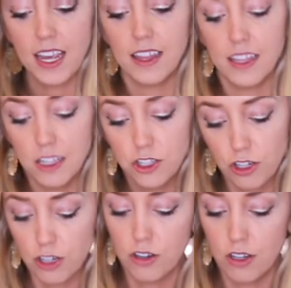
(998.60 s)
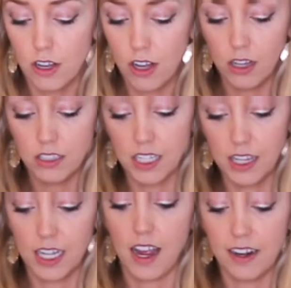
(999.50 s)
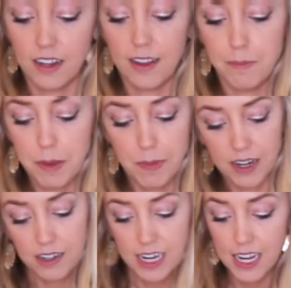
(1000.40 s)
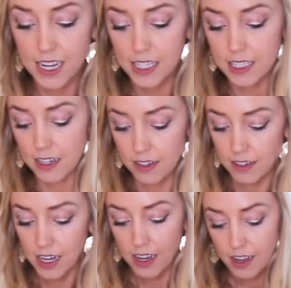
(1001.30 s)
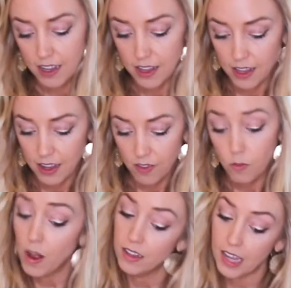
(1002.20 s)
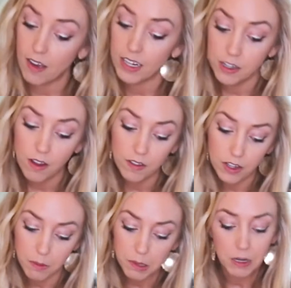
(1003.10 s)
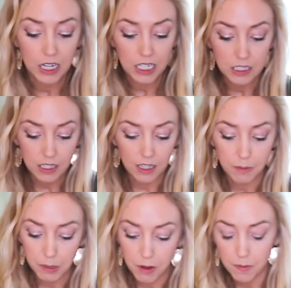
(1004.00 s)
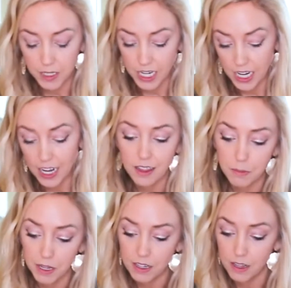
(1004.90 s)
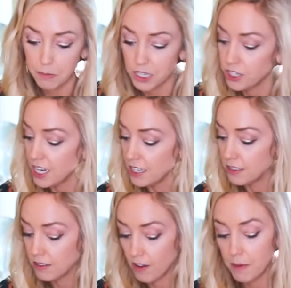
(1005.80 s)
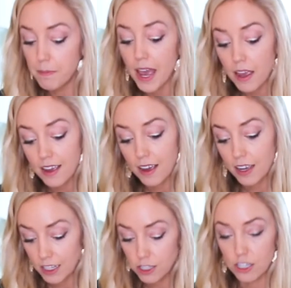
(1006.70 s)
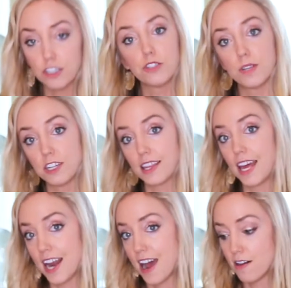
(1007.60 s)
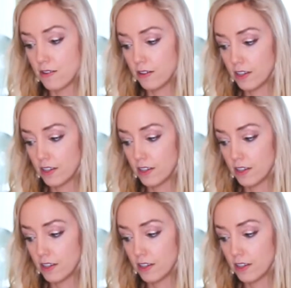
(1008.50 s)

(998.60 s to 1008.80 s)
and then the circles and the kind of clumpy berries, and well, now I do have the clumpy berries, the clumpy pomegranate, and the clumpy cheese. So I may consider switching that out.